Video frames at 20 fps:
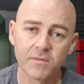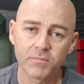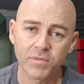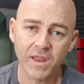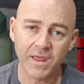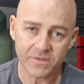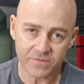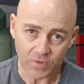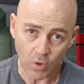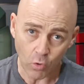
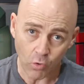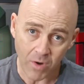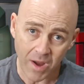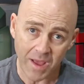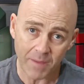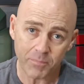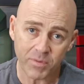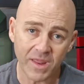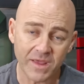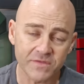
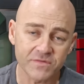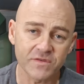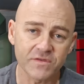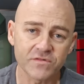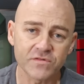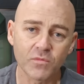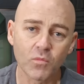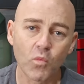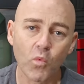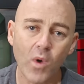are placing
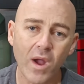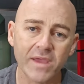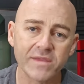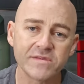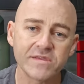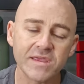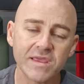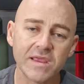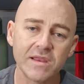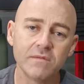some
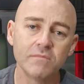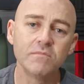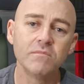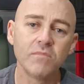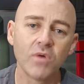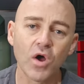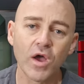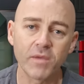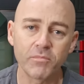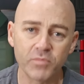weight in
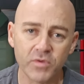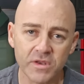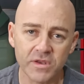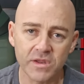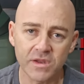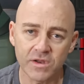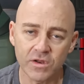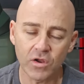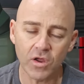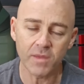my
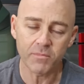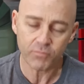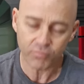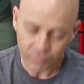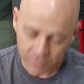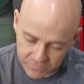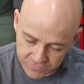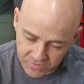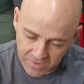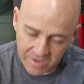opinion, and I
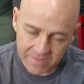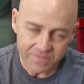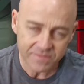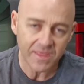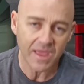appreciate